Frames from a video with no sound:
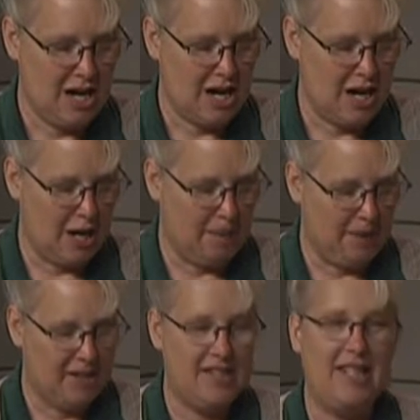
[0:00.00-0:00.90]

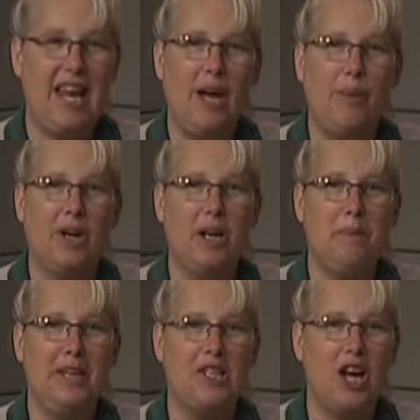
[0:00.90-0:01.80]
Um, today we're going to
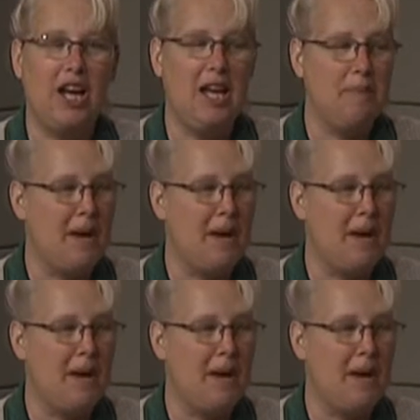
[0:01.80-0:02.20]
be talking